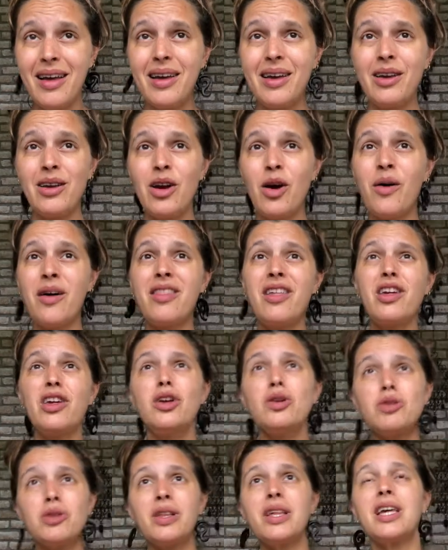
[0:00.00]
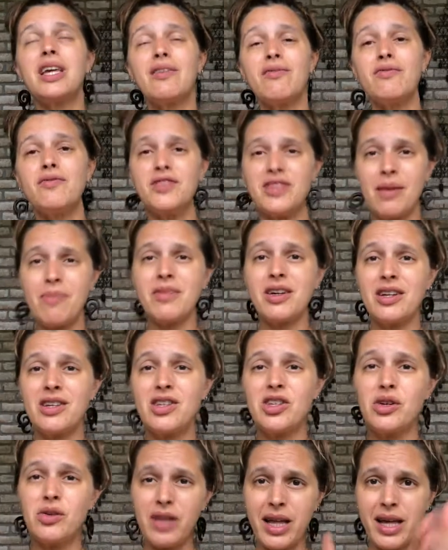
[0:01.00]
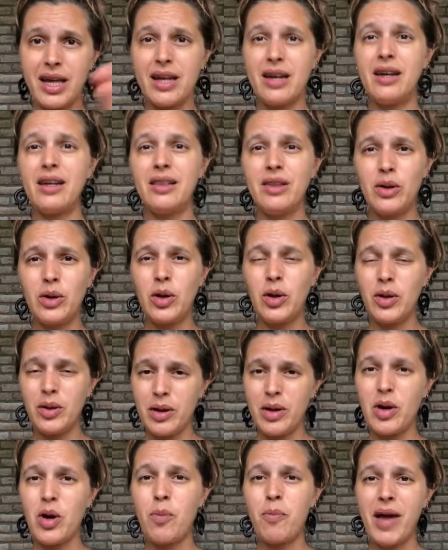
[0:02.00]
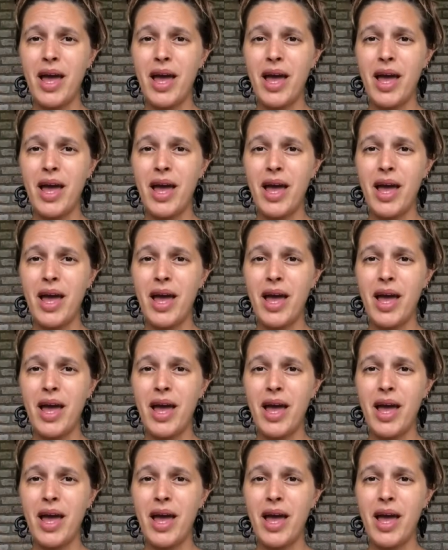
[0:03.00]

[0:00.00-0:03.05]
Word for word: you know, and they usually give something to you like in a little, you know,